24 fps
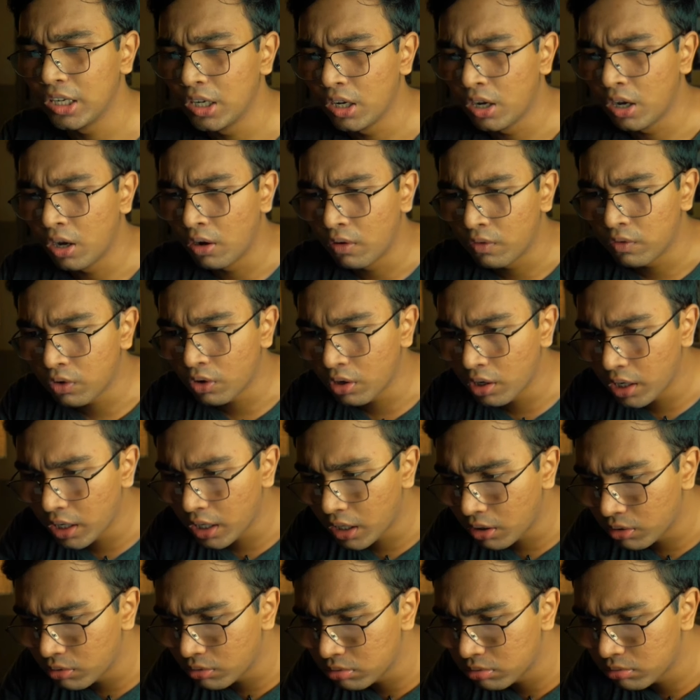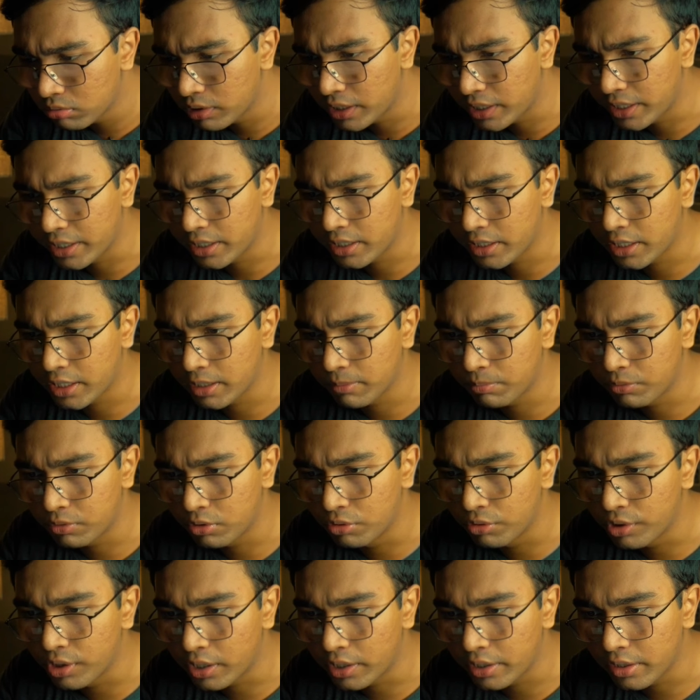For now, let it keep to
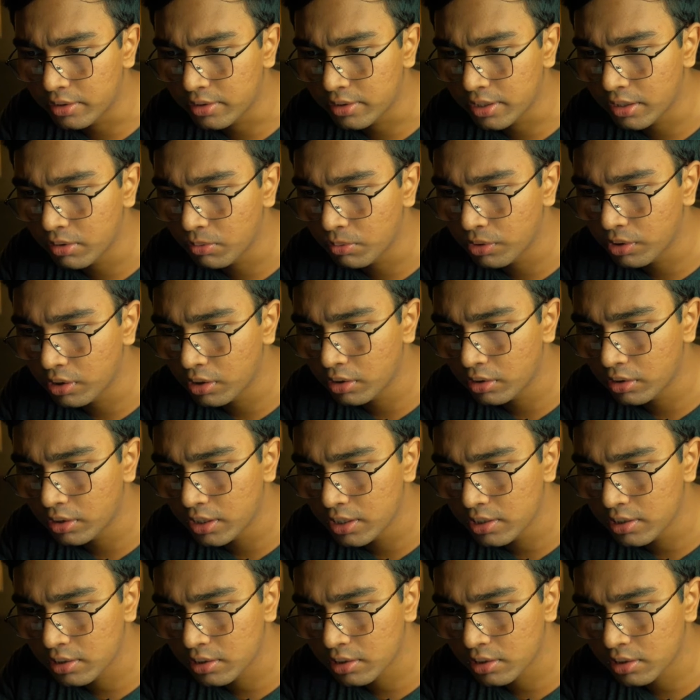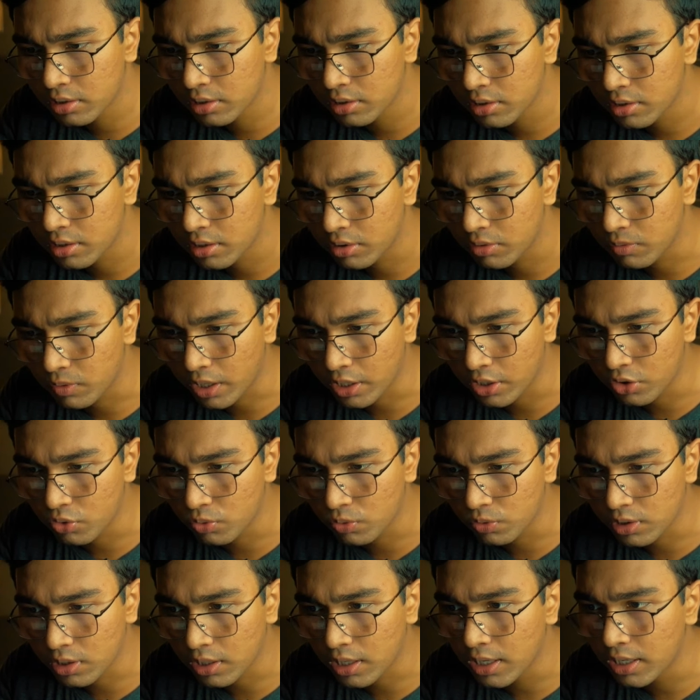the recent one. This, you can choose the
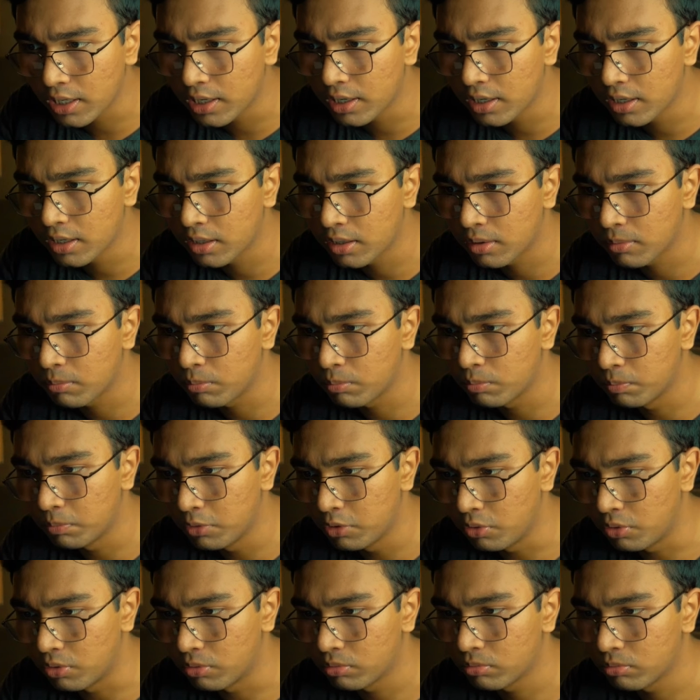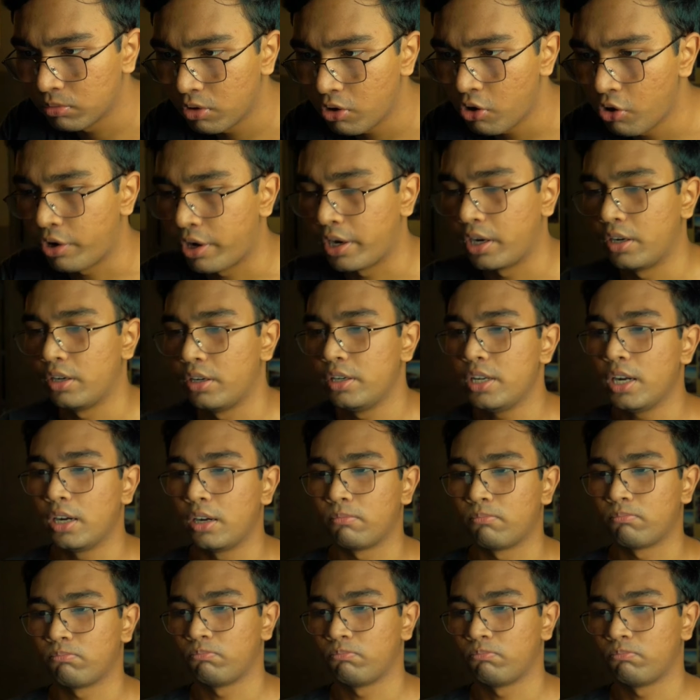color blue. Okay, done.